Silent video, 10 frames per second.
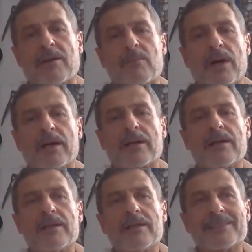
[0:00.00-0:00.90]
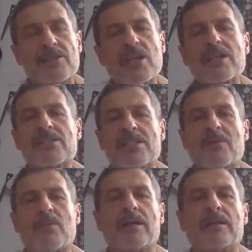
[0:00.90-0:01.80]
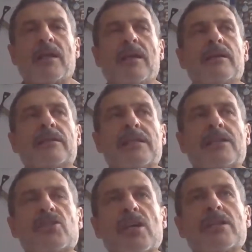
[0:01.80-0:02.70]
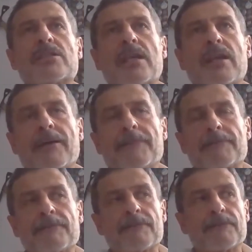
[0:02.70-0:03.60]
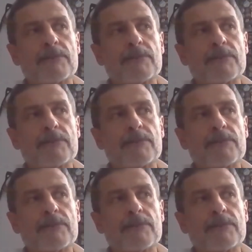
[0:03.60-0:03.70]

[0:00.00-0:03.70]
they come back, they change their mind. They change their